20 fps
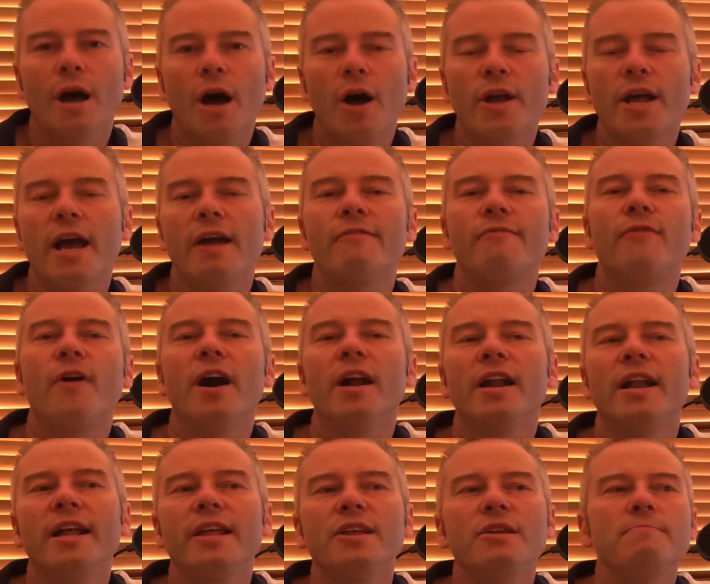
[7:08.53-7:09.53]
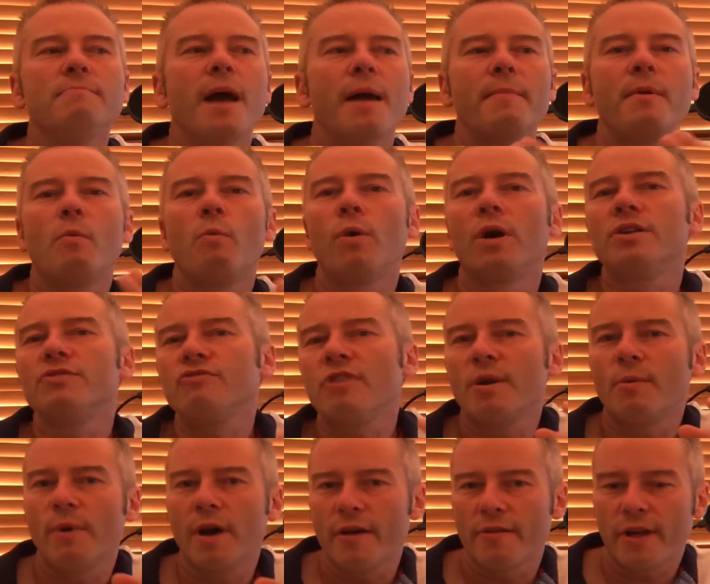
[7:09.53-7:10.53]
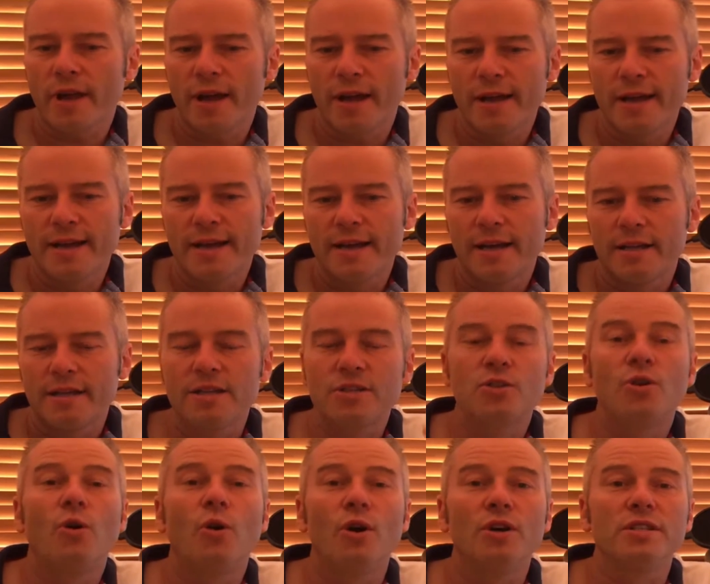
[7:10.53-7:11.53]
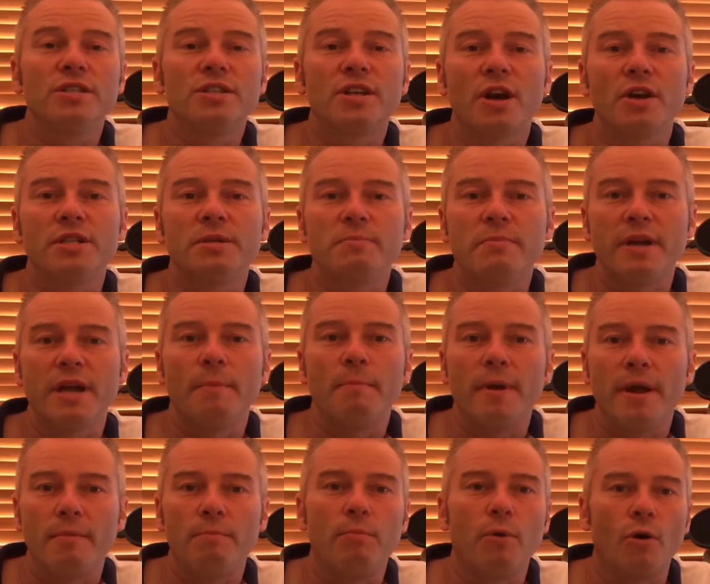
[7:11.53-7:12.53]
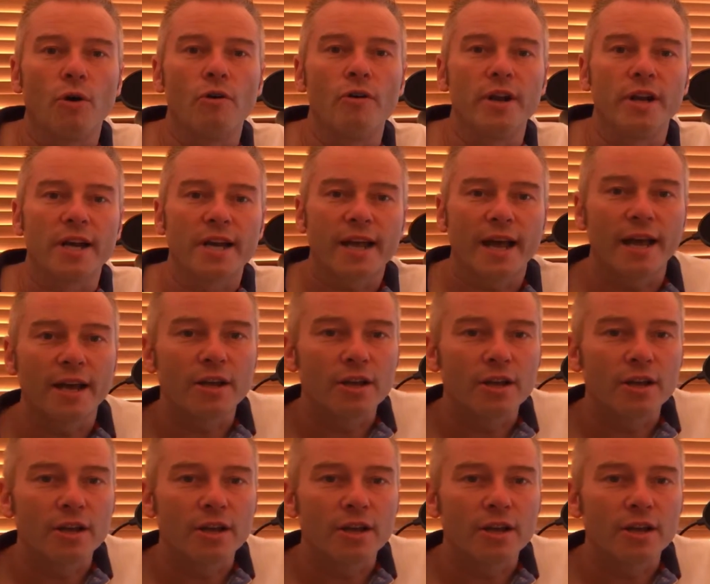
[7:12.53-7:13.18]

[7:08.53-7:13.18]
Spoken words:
Okay, finally, you may be wondering whether this course is going to be a bit boring, okay,